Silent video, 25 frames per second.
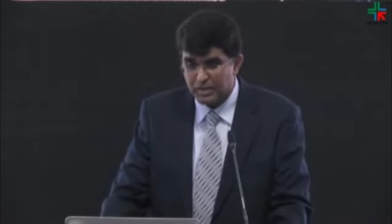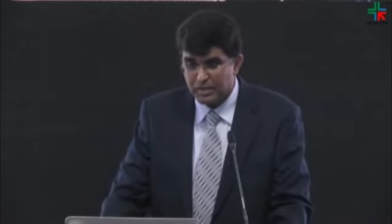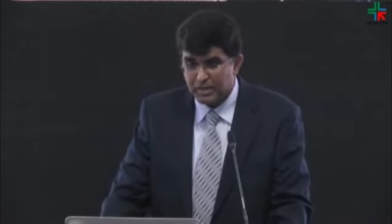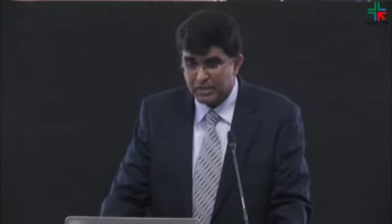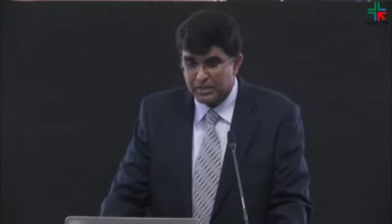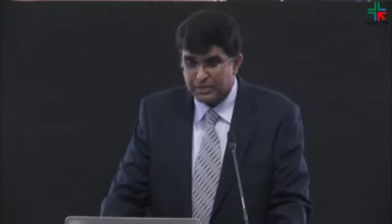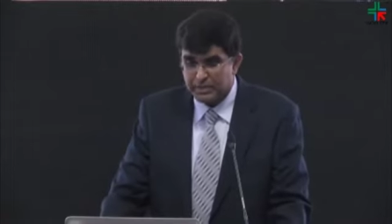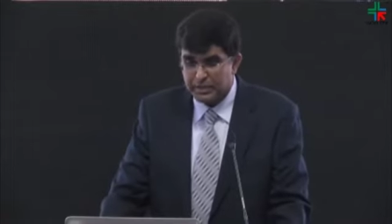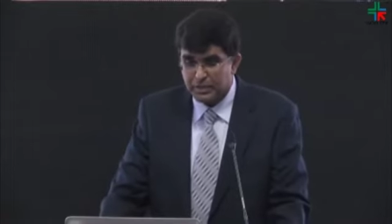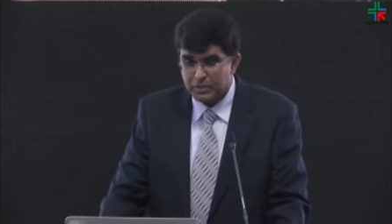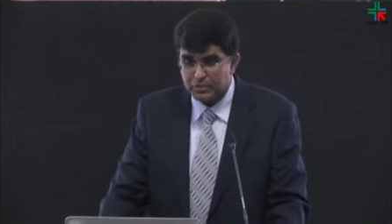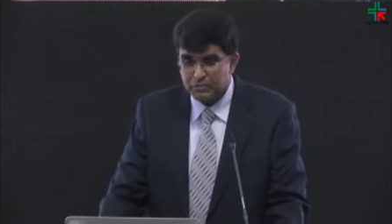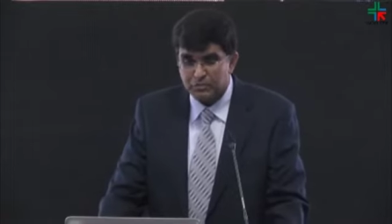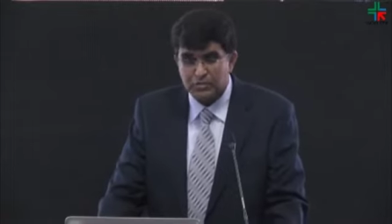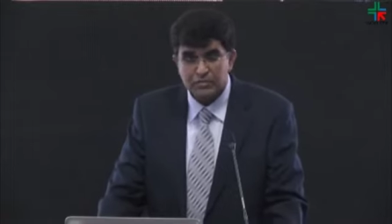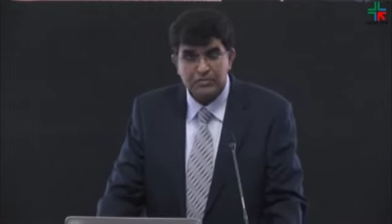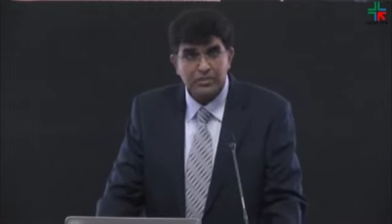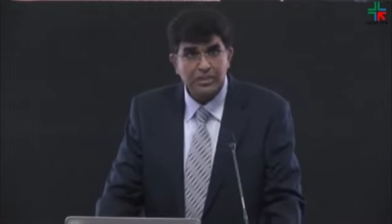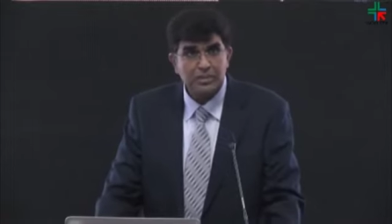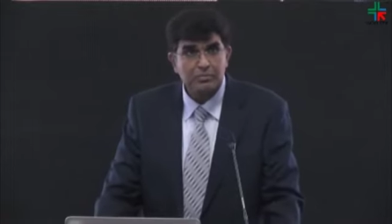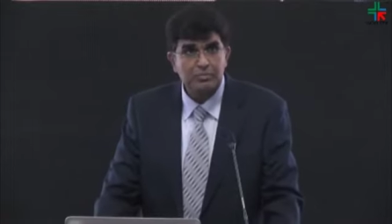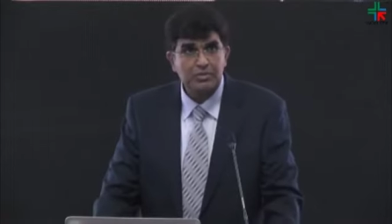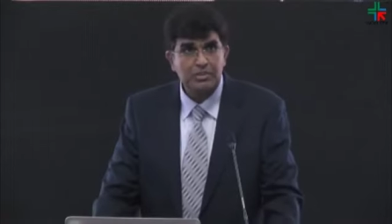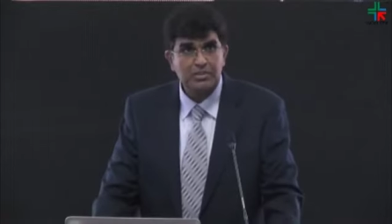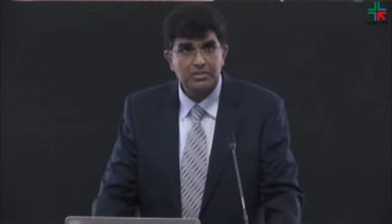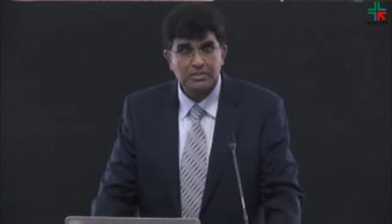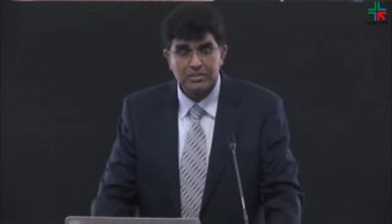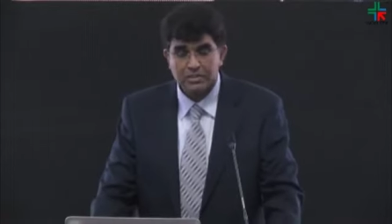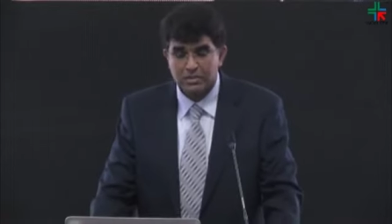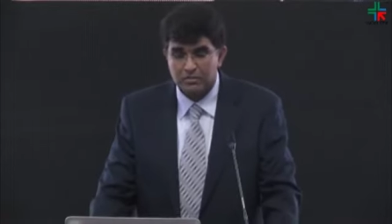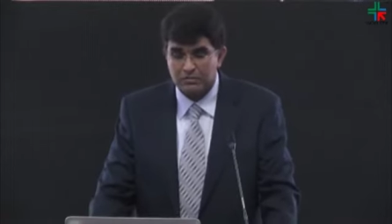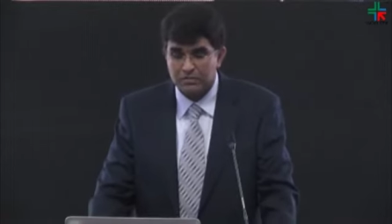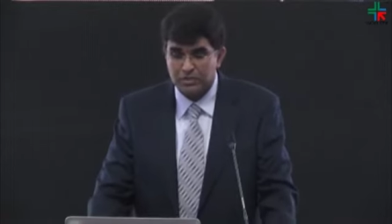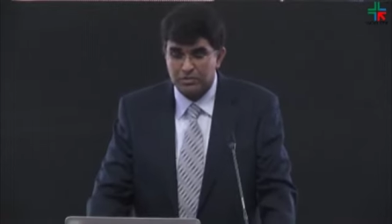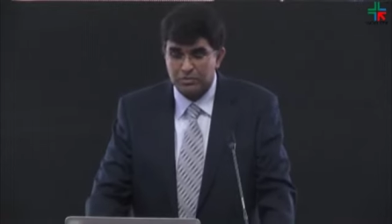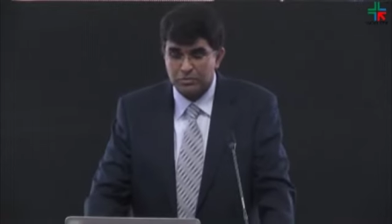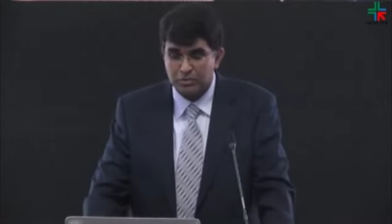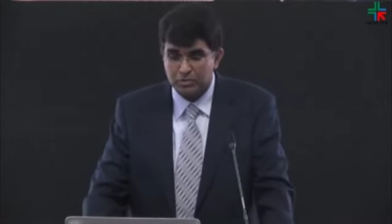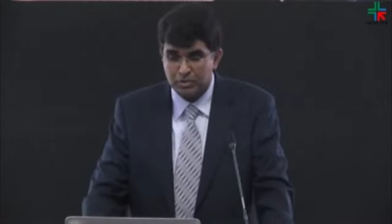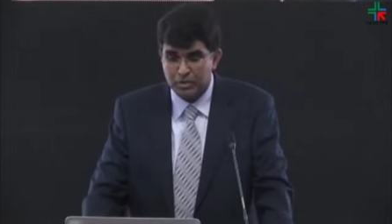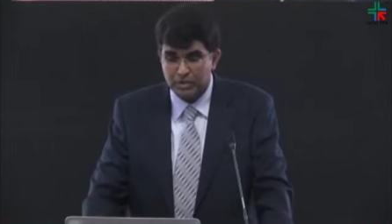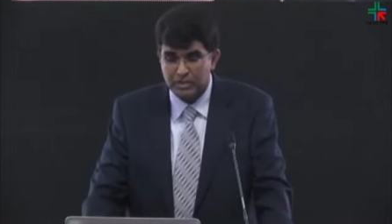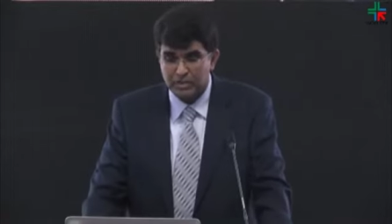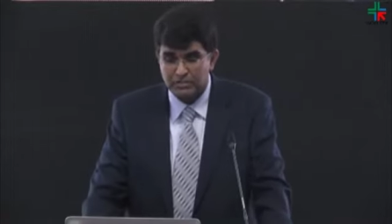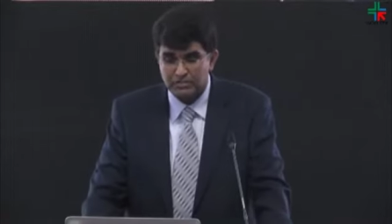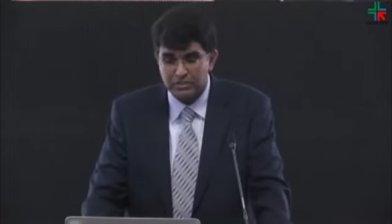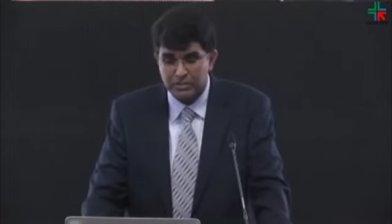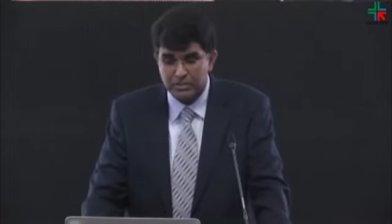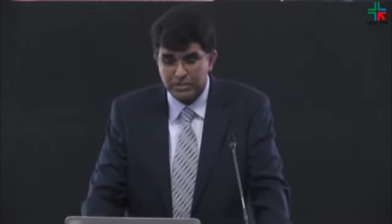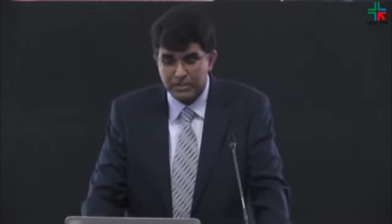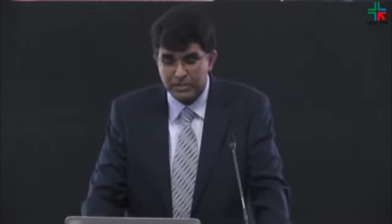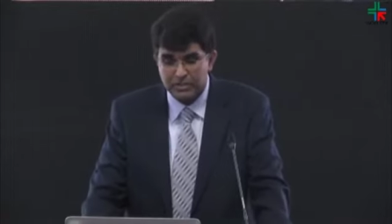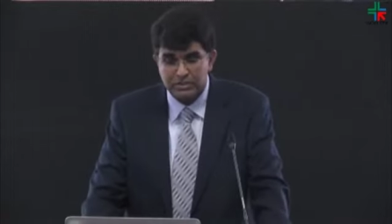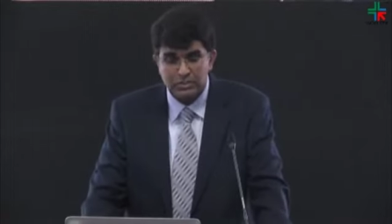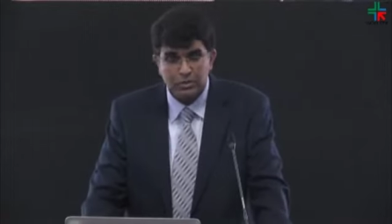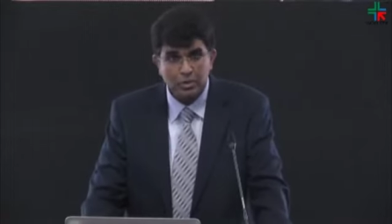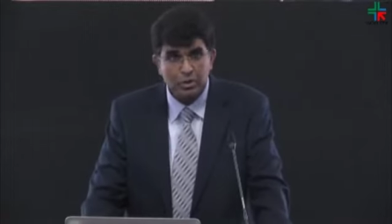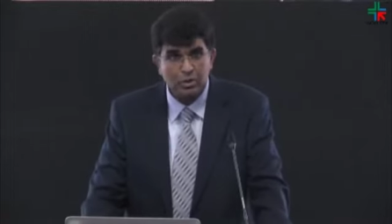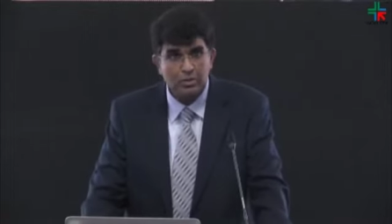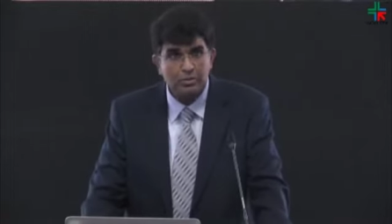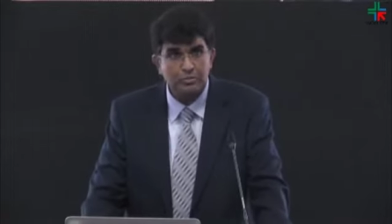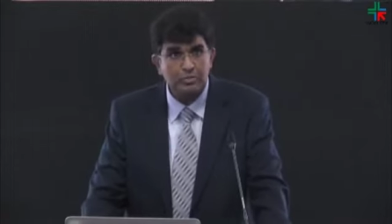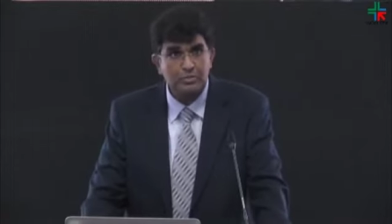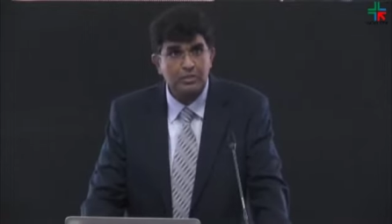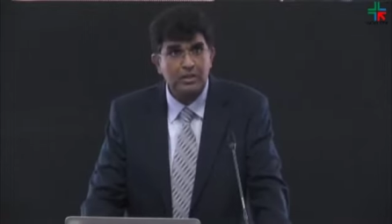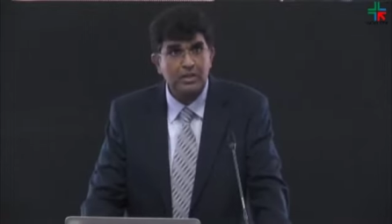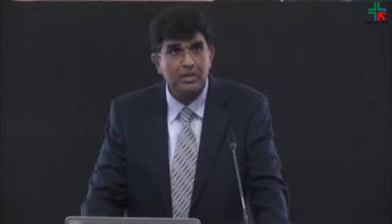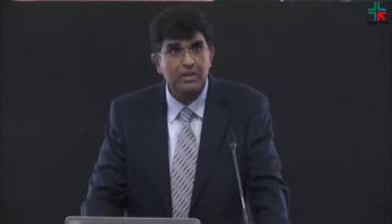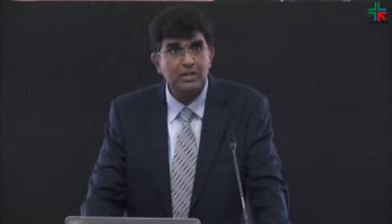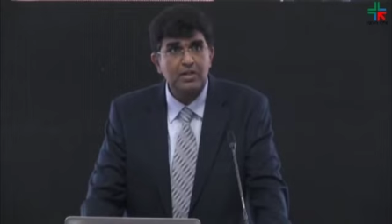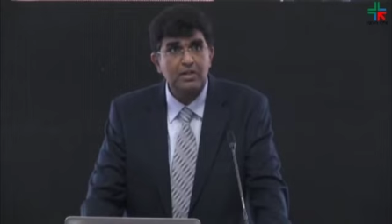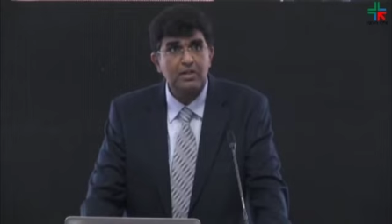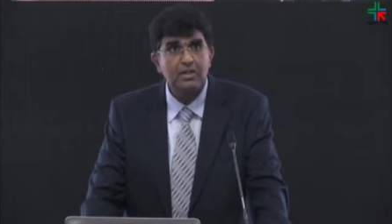10 to 15% of them do not even reach the hospital,